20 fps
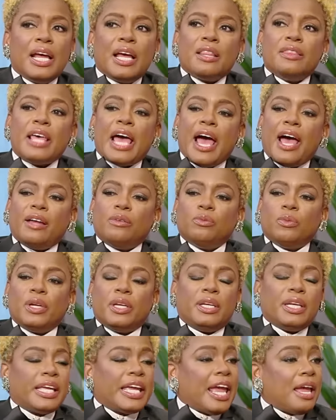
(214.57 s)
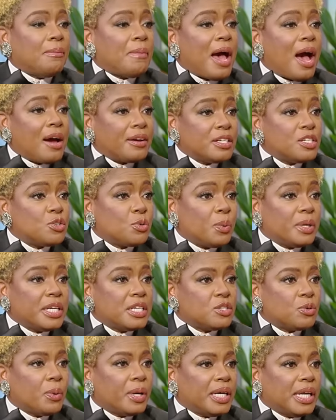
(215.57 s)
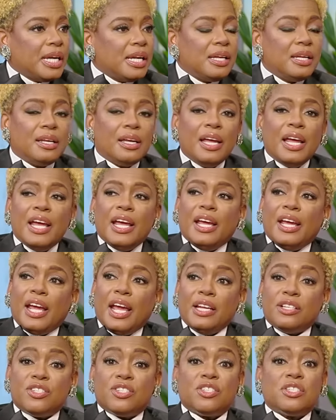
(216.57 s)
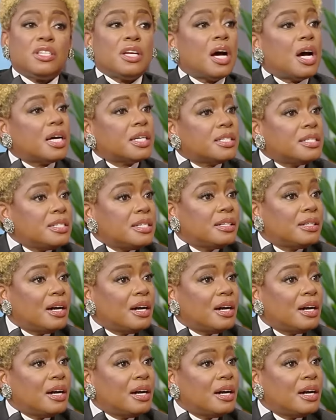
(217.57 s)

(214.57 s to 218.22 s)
that when it came out in 2020, it stunned